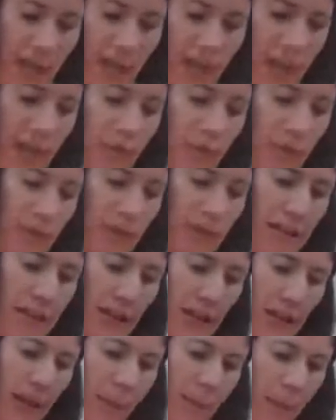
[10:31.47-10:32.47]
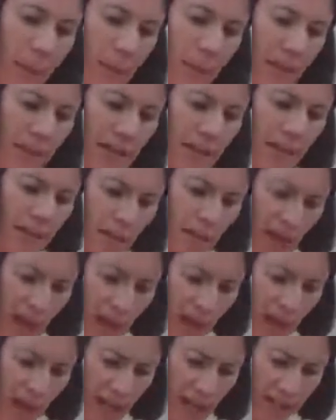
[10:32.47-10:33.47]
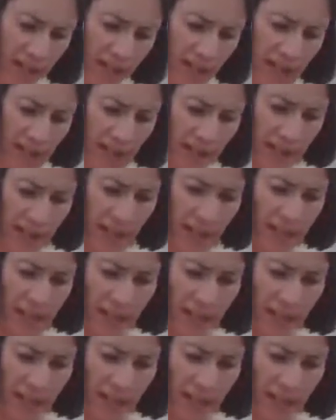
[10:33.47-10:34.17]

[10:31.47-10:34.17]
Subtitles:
I would get out my best dress